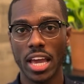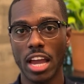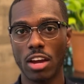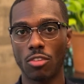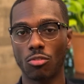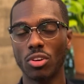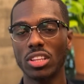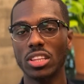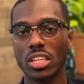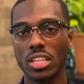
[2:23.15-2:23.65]

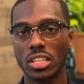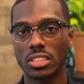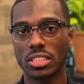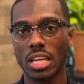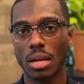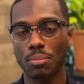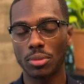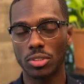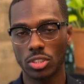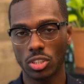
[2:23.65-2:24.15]
and really to
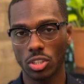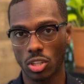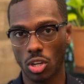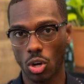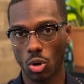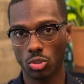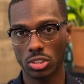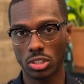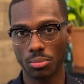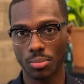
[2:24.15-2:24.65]
step into your
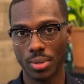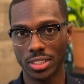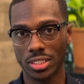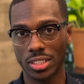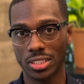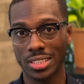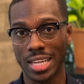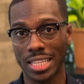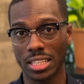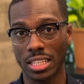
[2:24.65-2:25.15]
coaching
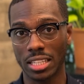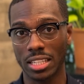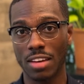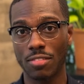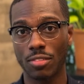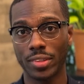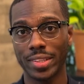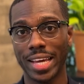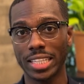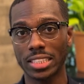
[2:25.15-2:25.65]
business at the
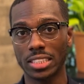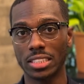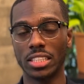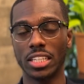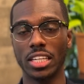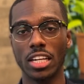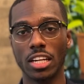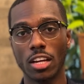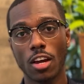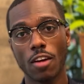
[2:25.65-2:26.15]
level that's
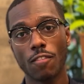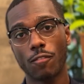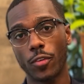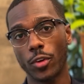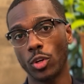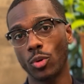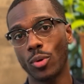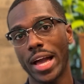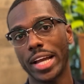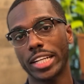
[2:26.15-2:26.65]
needed for
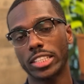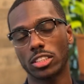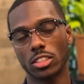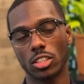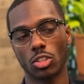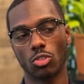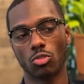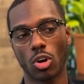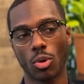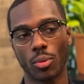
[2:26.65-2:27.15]
you to
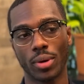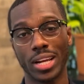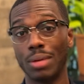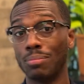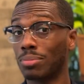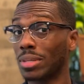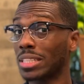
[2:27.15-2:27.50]
actually grow it.